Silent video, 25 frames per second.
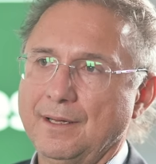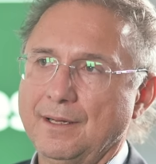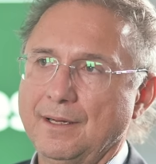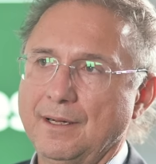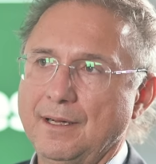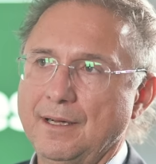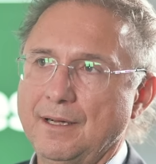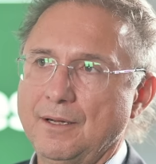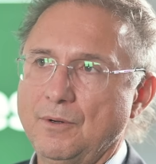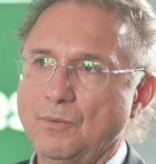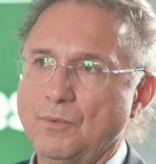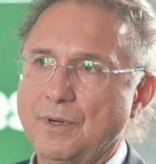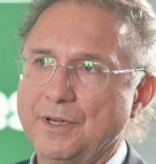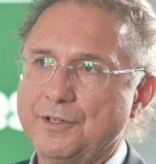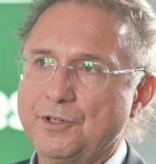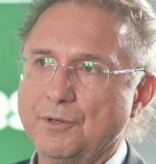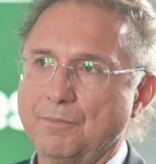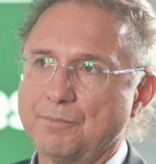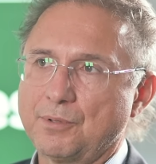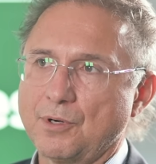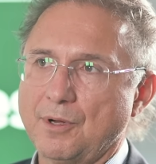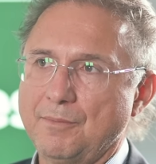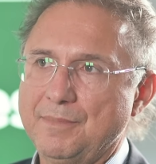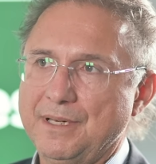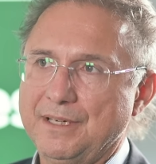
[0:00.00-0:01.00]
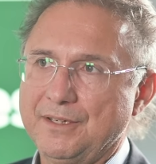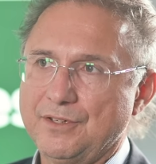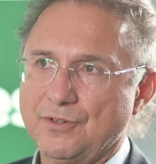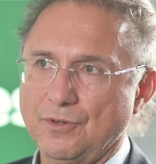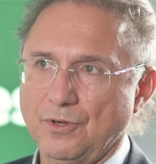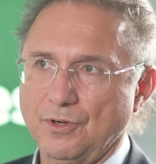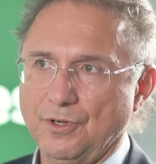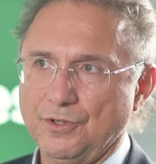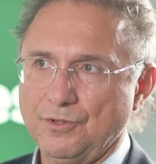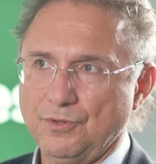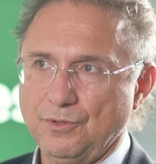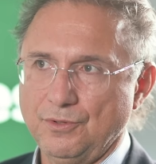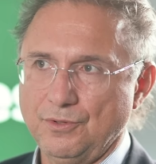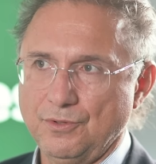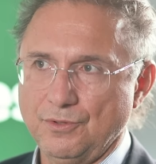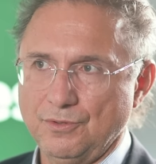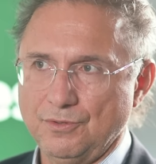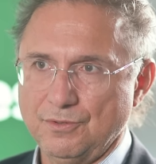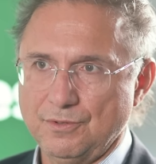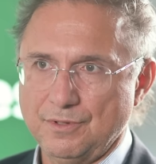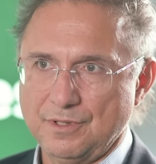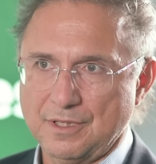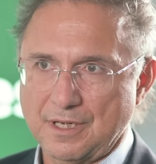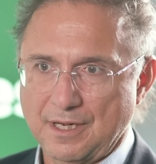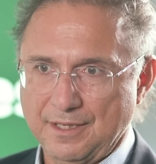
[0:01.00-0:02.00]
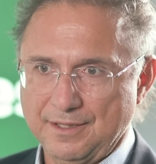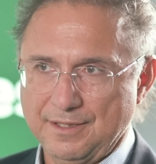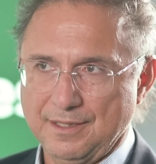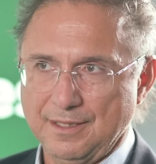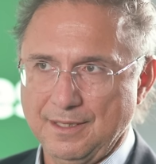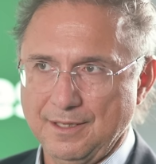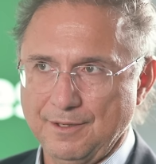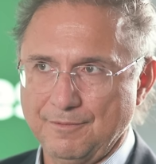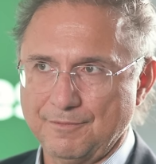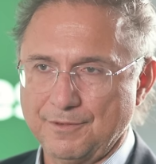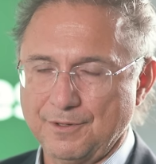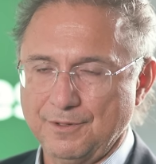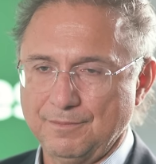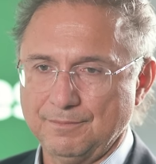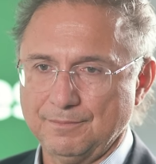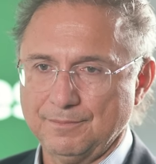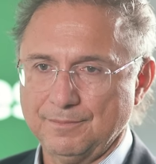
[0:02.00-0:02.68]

What you promised, or do you not deliver?